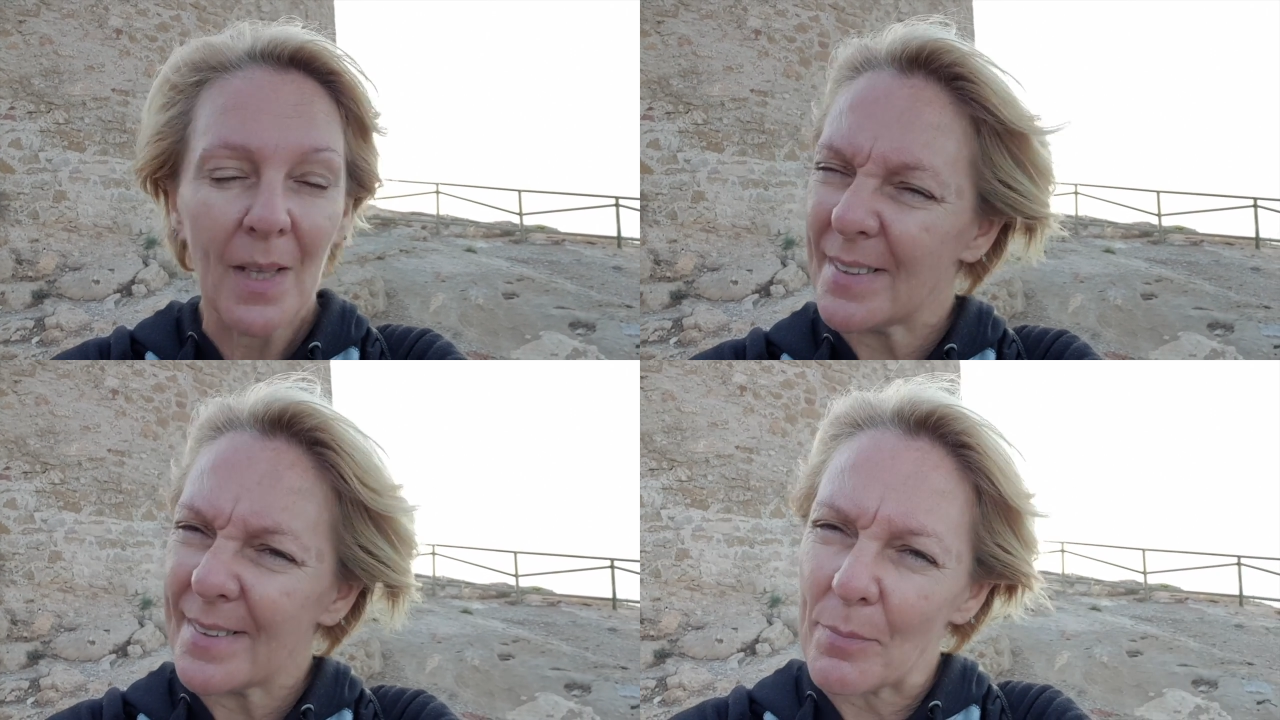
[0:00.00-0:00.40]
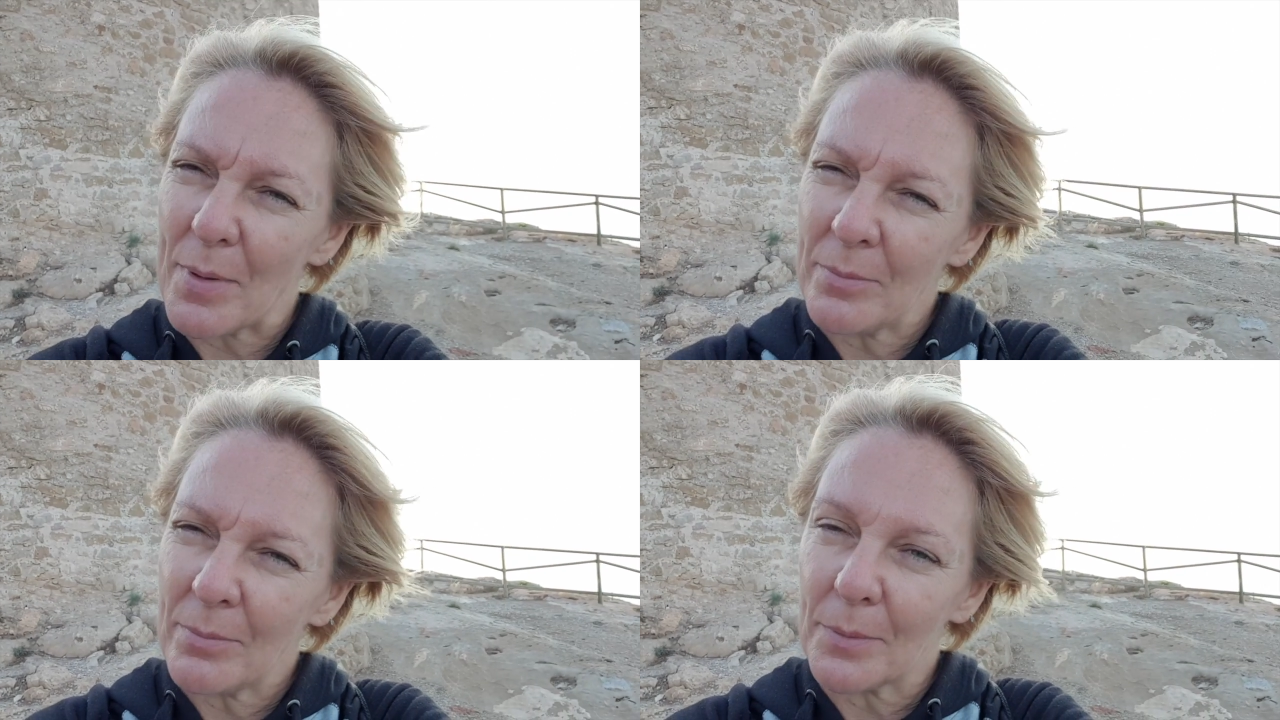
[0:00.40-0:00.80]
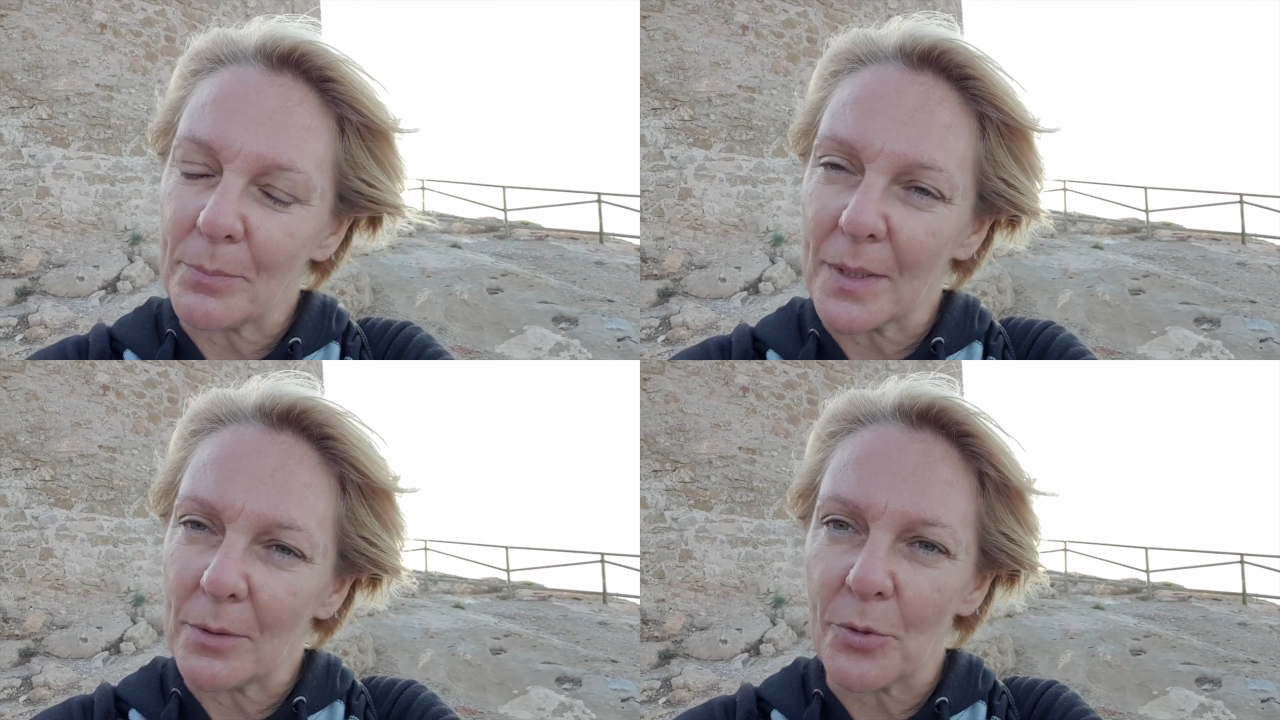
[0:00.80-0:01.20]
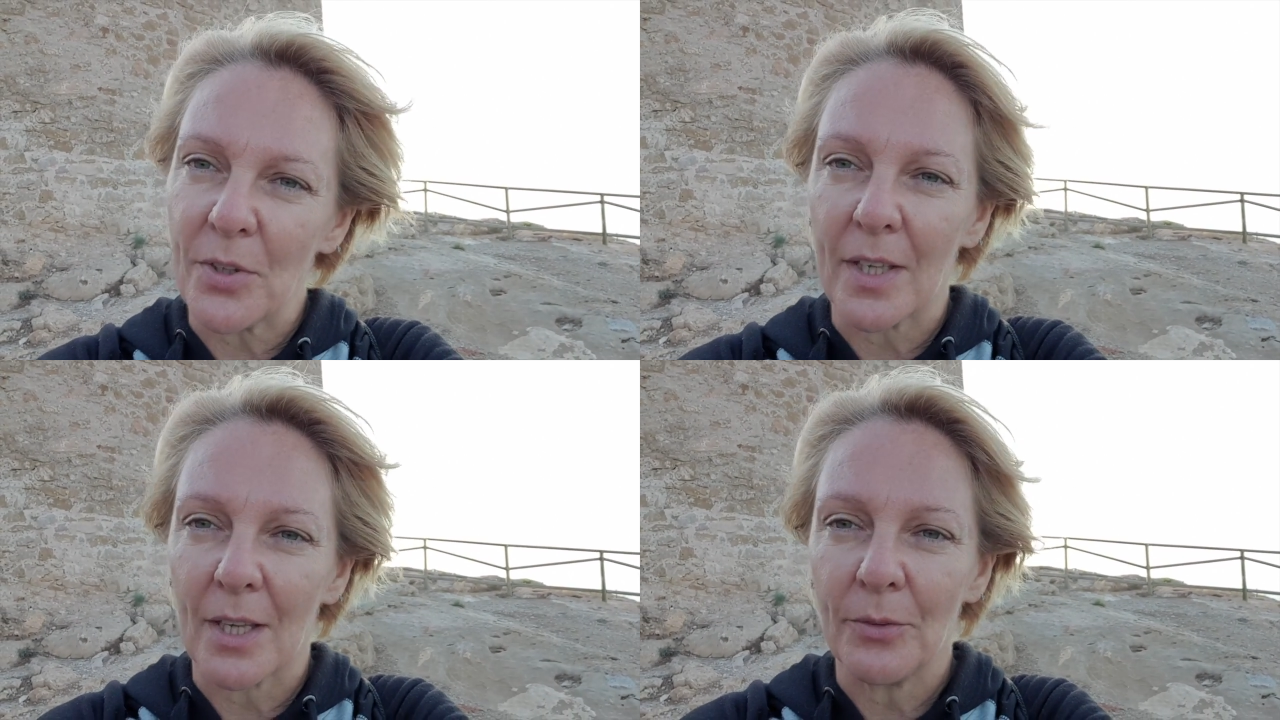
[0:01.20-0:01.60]
7. I'm
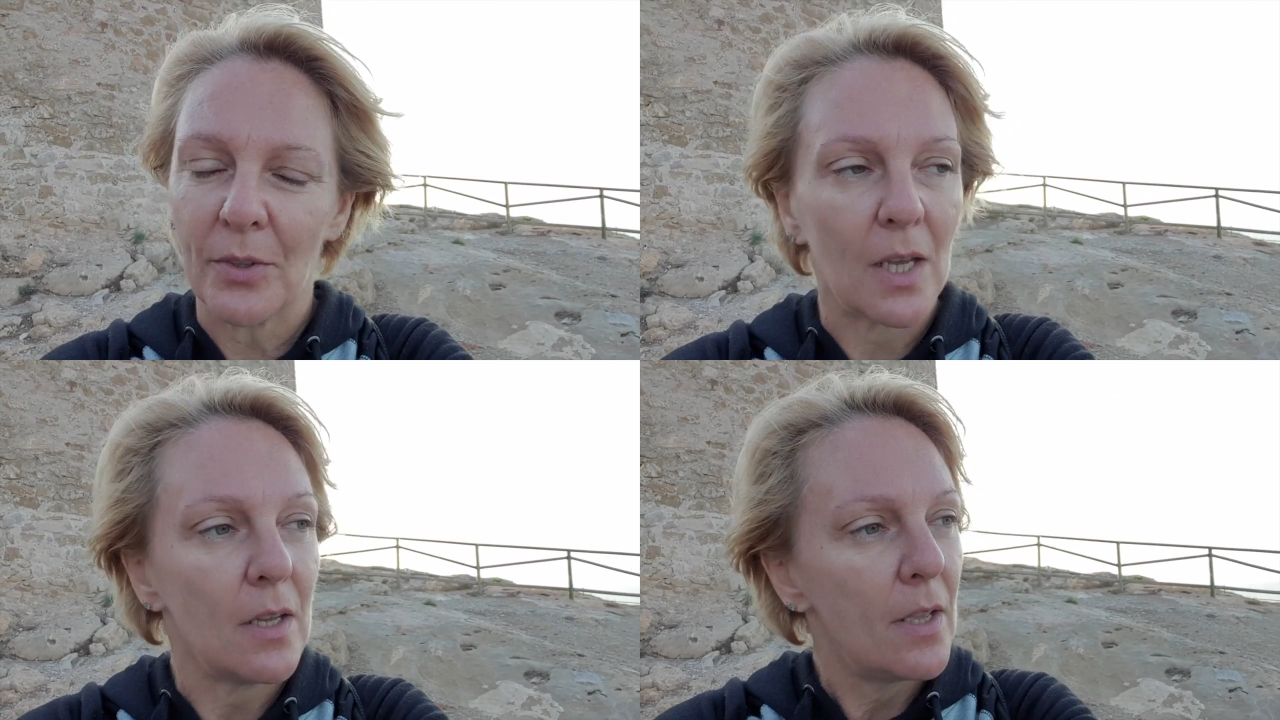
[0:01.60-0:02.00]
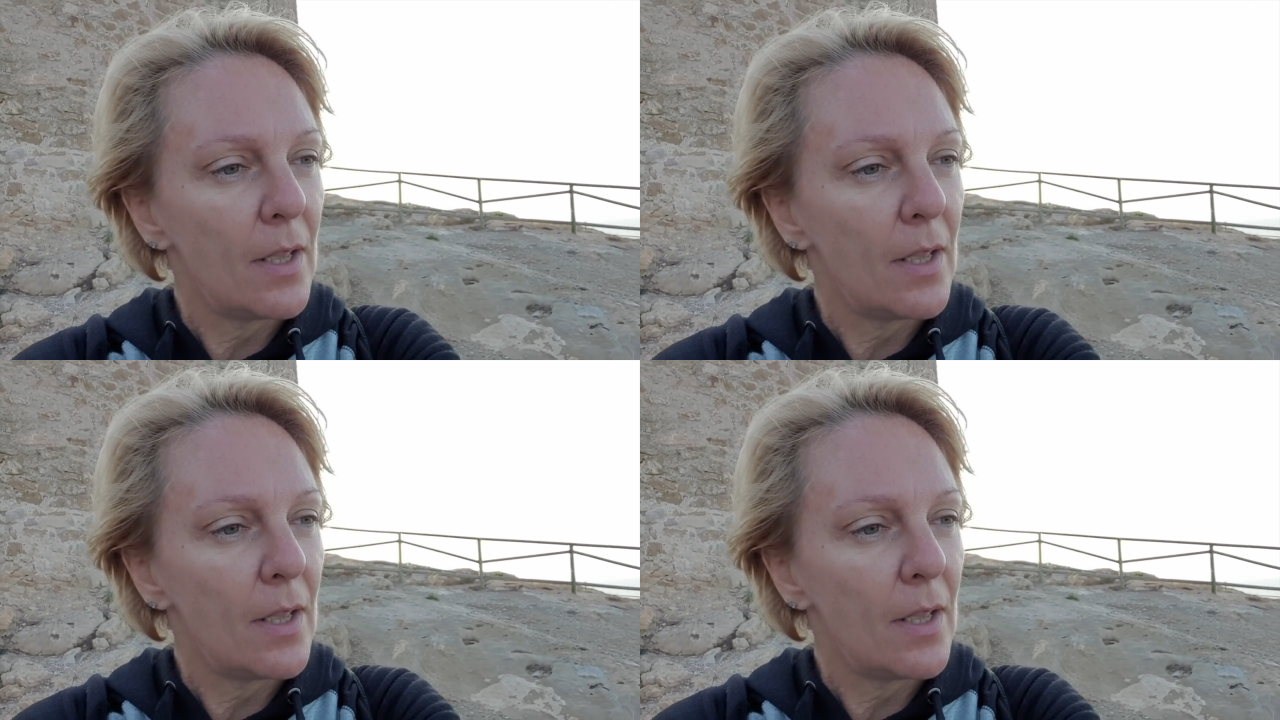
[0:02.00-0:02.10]
losing count here.